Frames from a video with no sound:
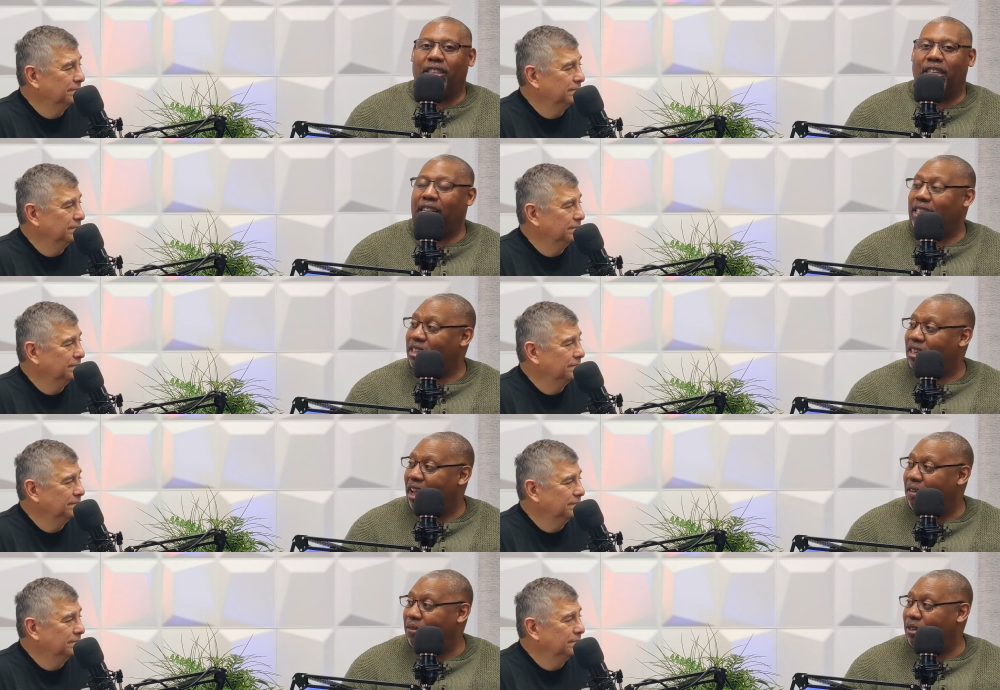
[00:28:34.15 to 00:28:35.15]
Speaker 1: to see this
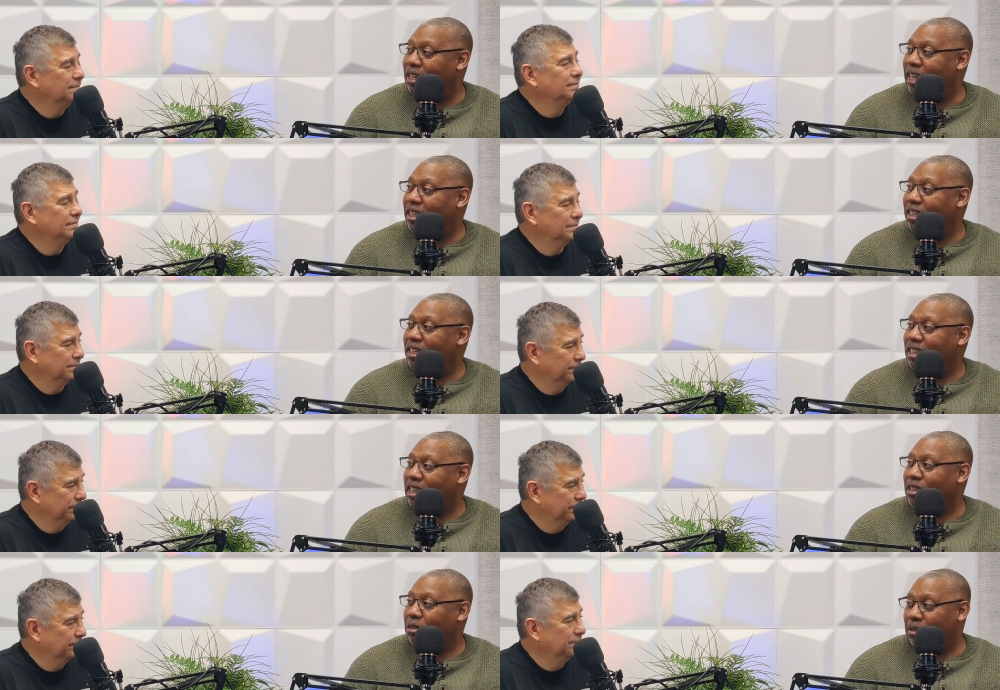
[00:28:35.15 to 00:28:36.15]
effort that
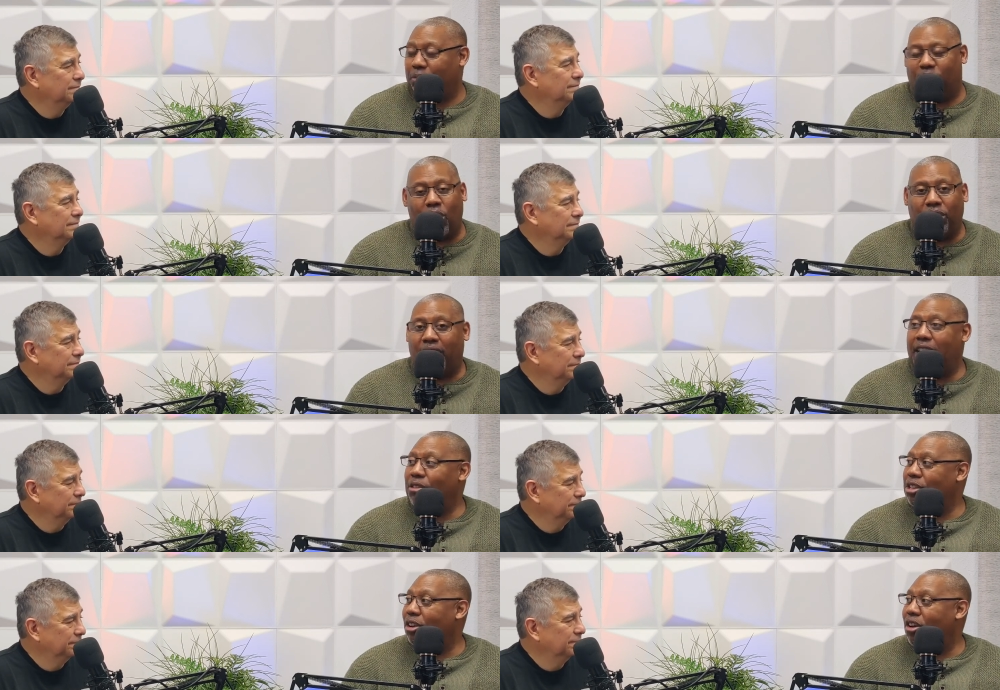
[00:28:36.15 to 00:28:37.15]
He's first laid
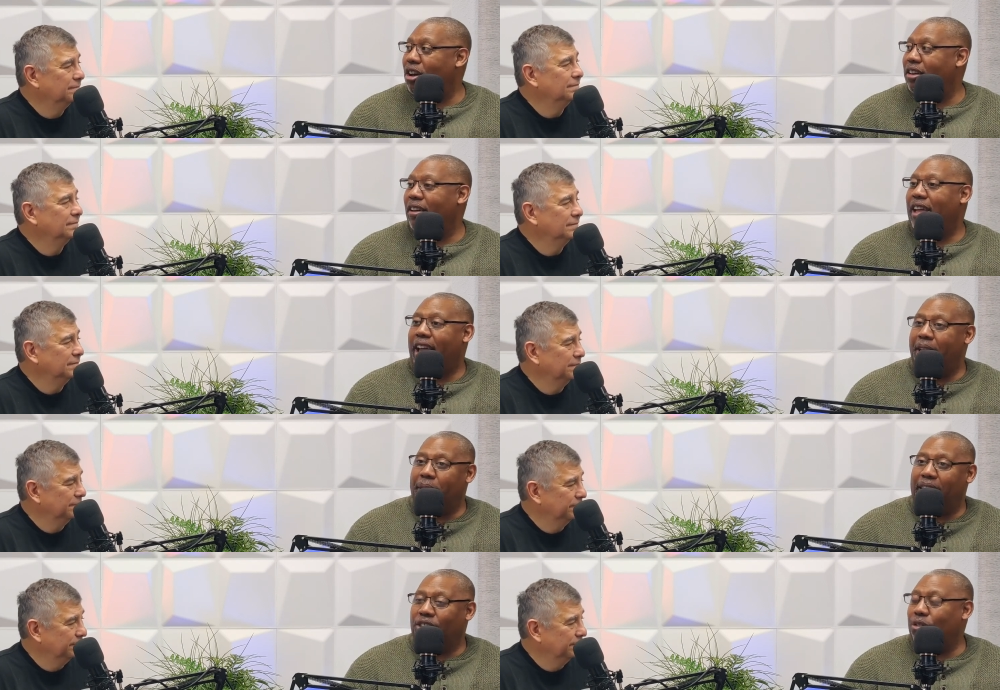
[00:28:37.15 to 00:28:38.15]
on your heart,
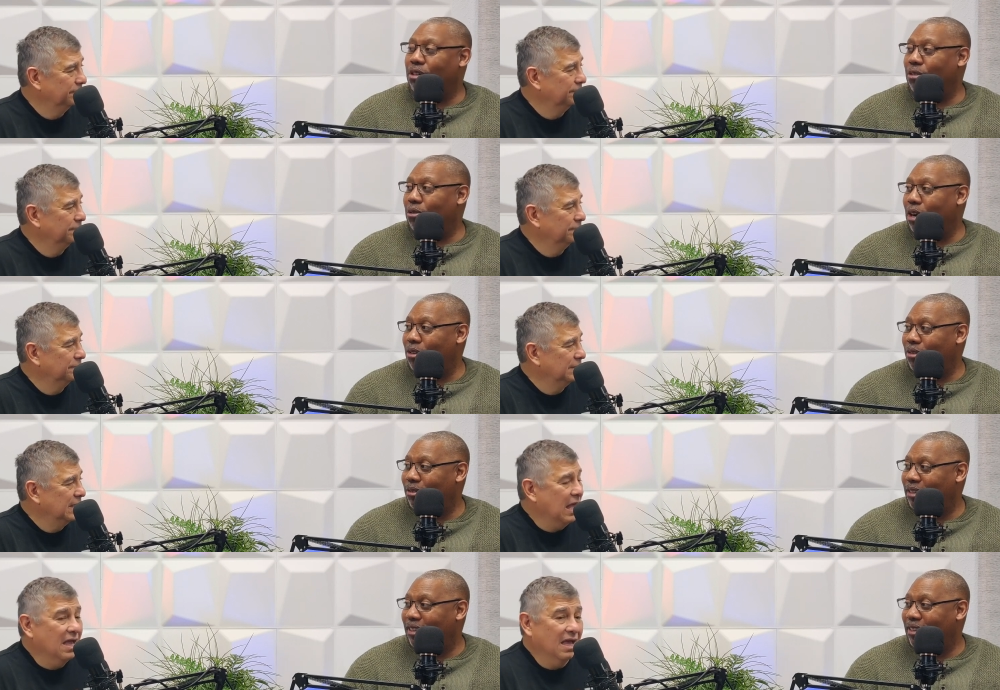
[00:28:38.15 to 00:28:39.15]
and that is going to grow.
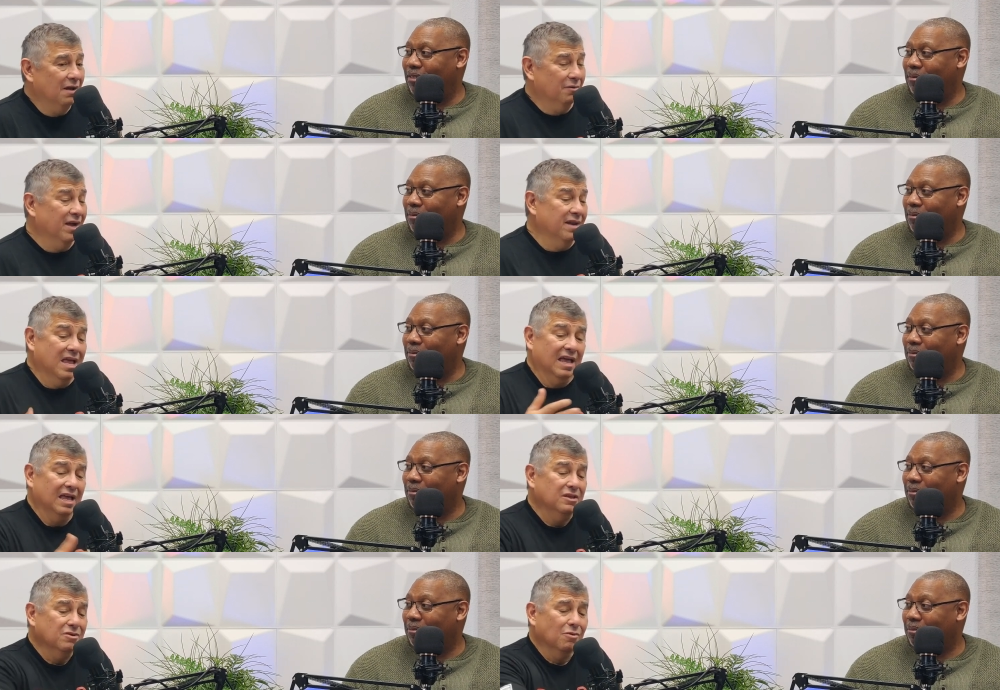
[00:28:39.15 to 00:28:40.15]
All right.
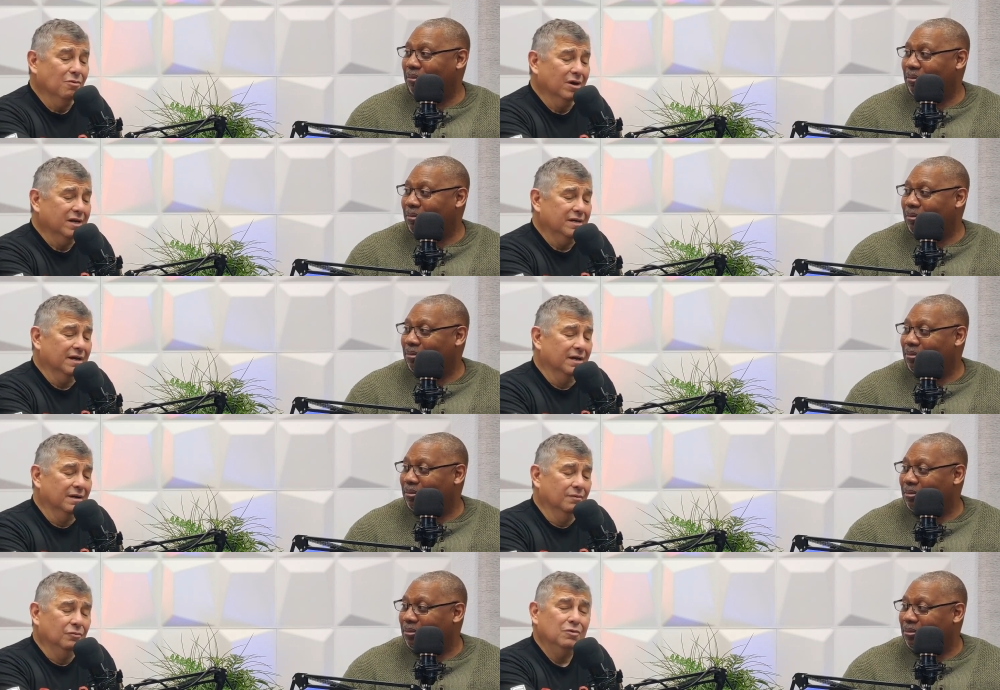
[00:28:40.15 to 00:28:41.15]
And
Speaker 2: you know what?
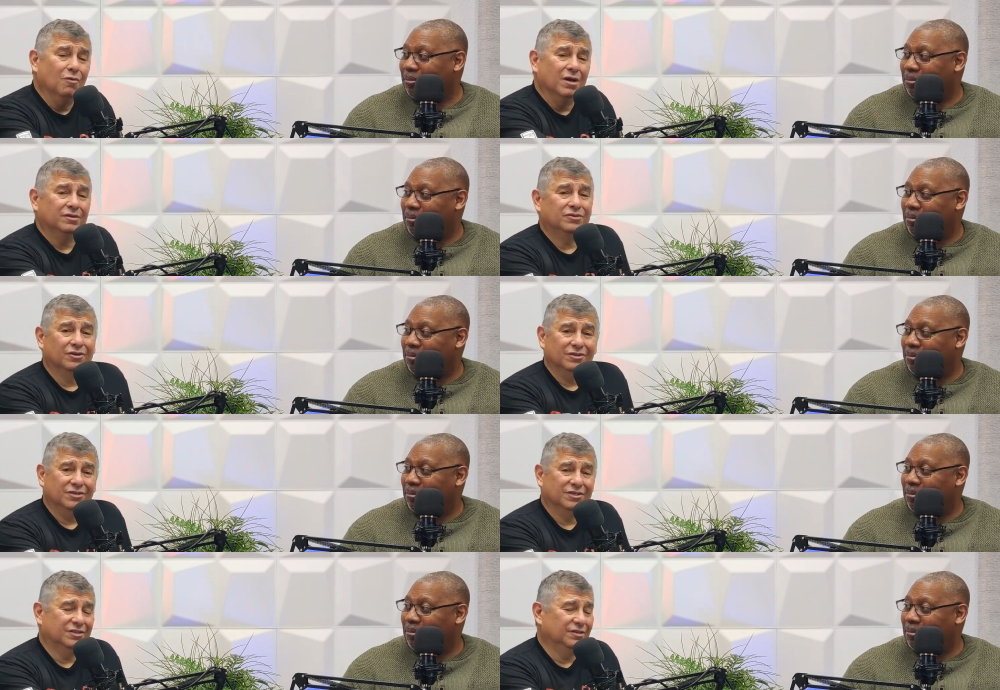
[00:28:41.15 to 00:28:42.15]
Uh, we want
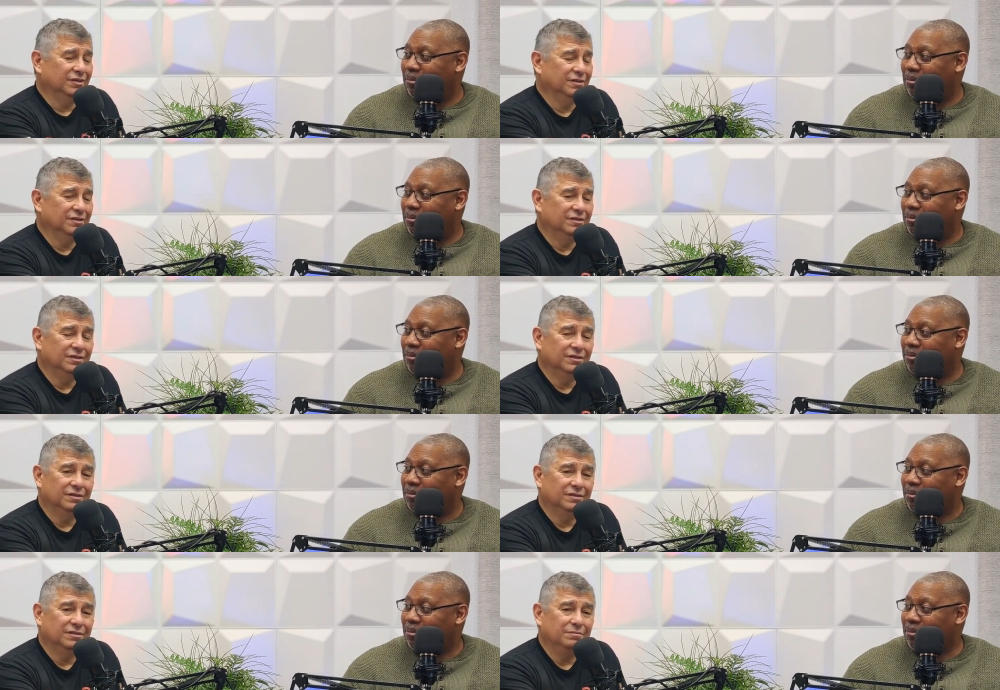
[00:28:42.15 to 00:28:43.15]
churches to,
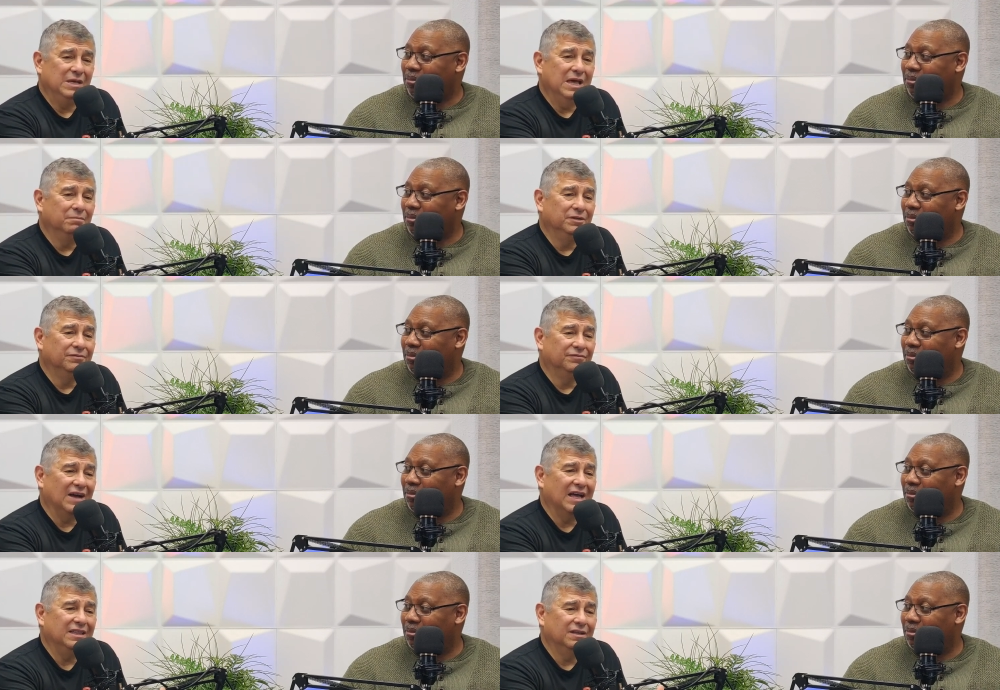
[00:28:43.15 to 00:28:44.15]
to, to be able to
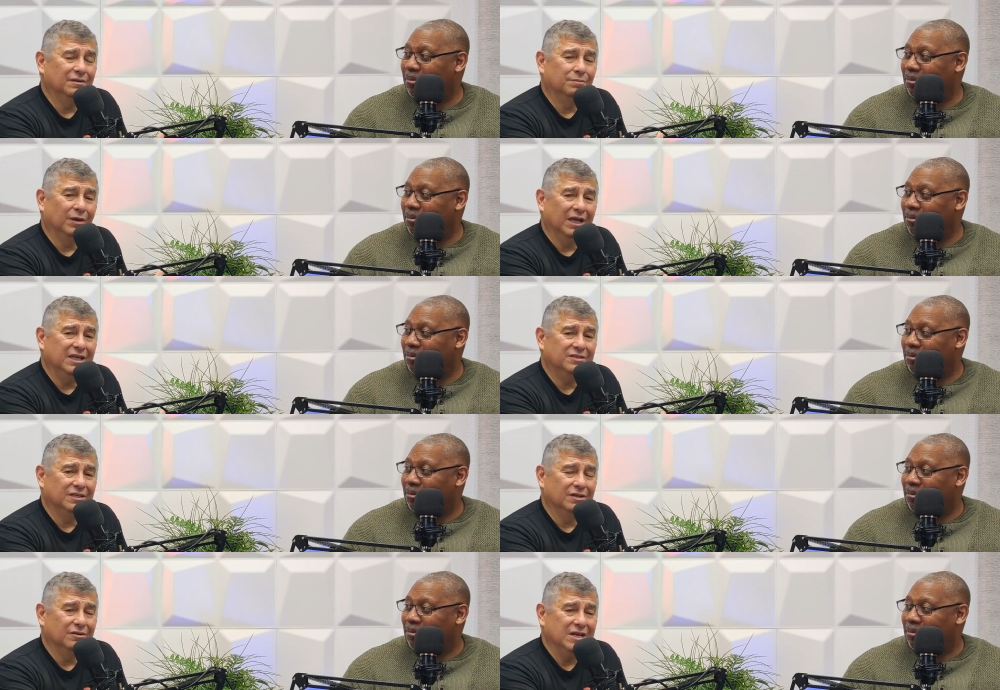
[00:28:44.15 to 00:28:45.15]
find their place
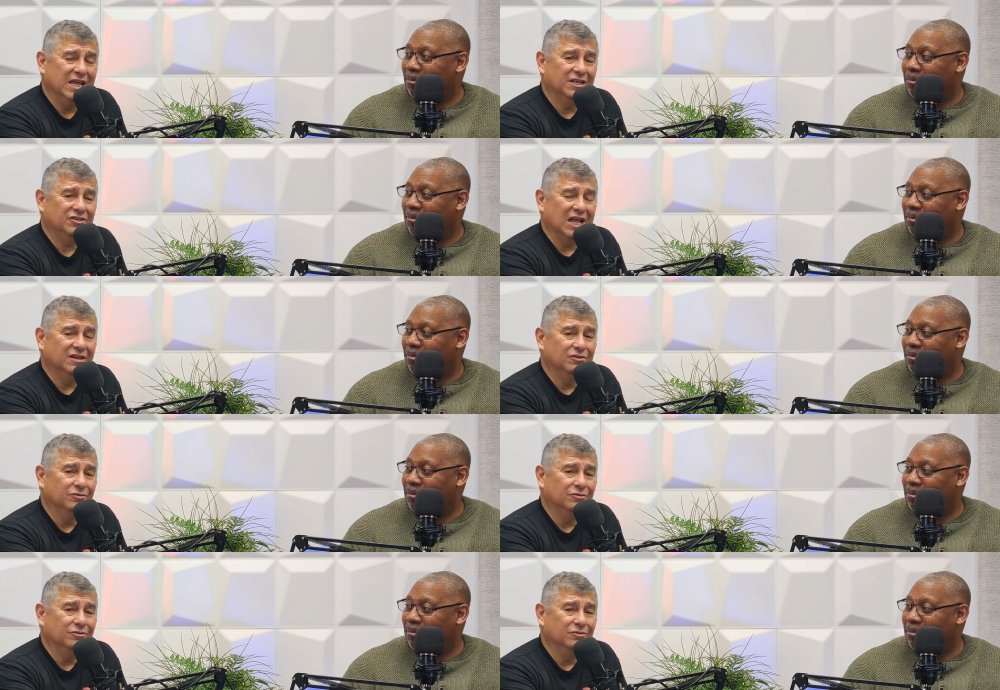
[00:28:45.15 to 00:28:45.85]
and their niche and